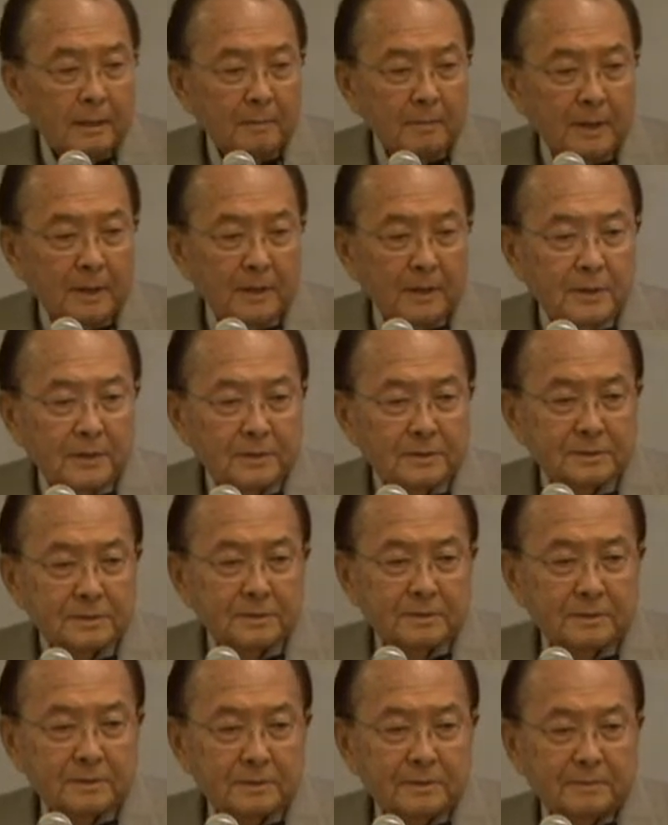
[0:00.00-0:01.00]

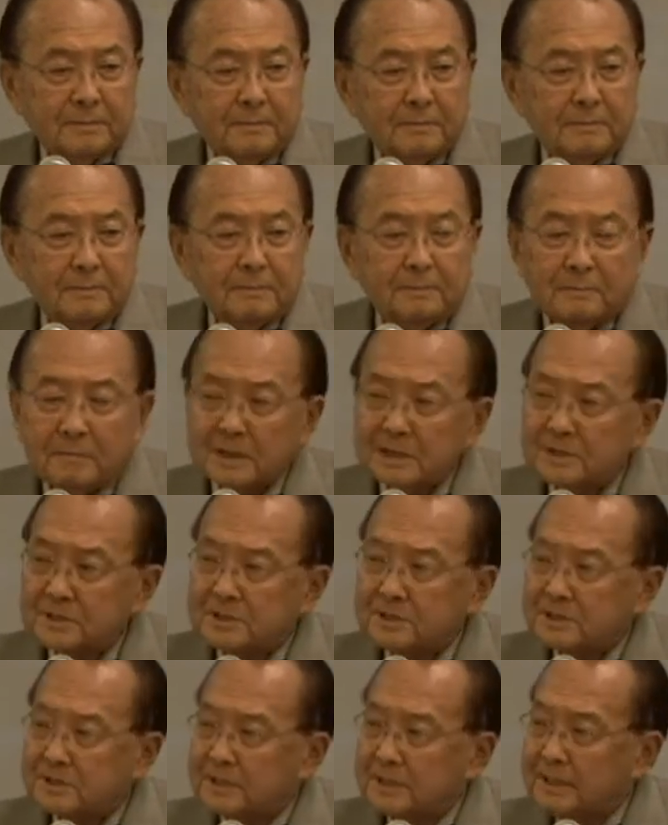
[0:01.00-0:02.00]
because much
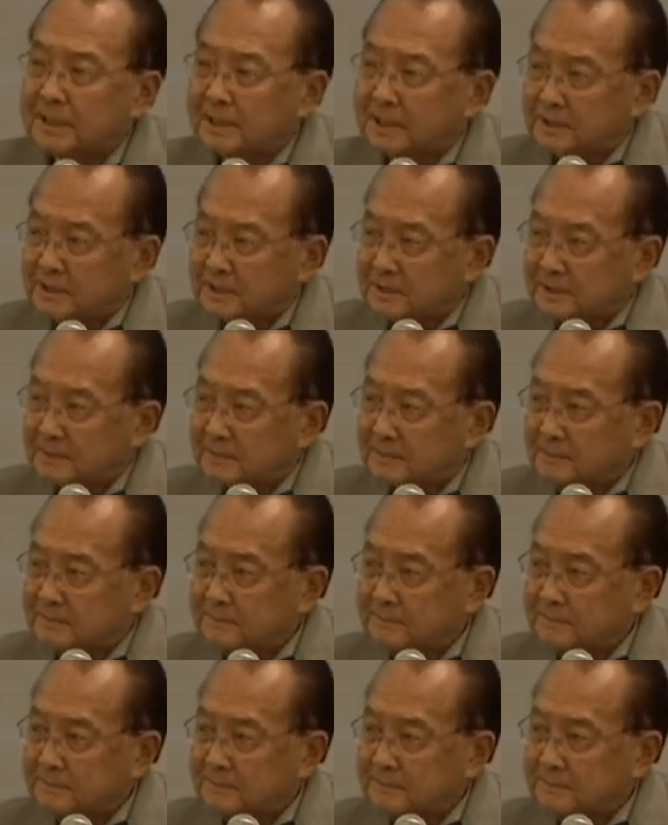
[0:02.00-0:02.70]
has changed.